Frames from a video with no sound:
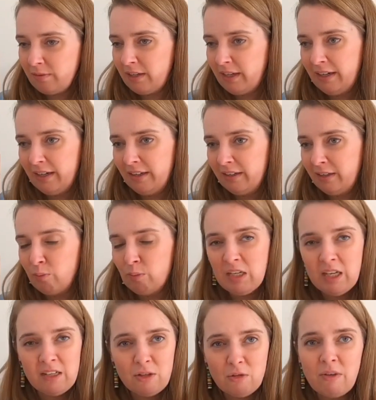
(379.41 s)
It can be
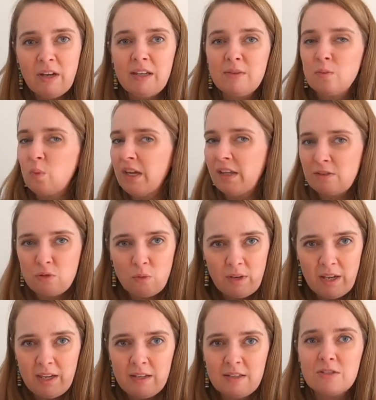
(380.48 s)
any thread, waist
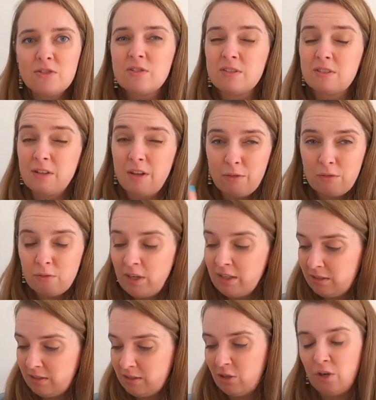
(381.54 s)
thread, just a thread
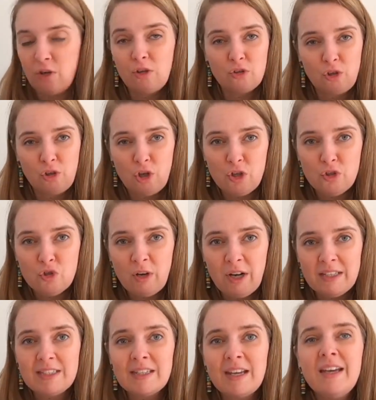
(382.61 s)
that's got a little
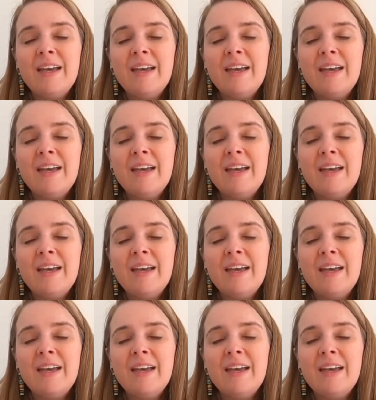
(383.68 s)
contrast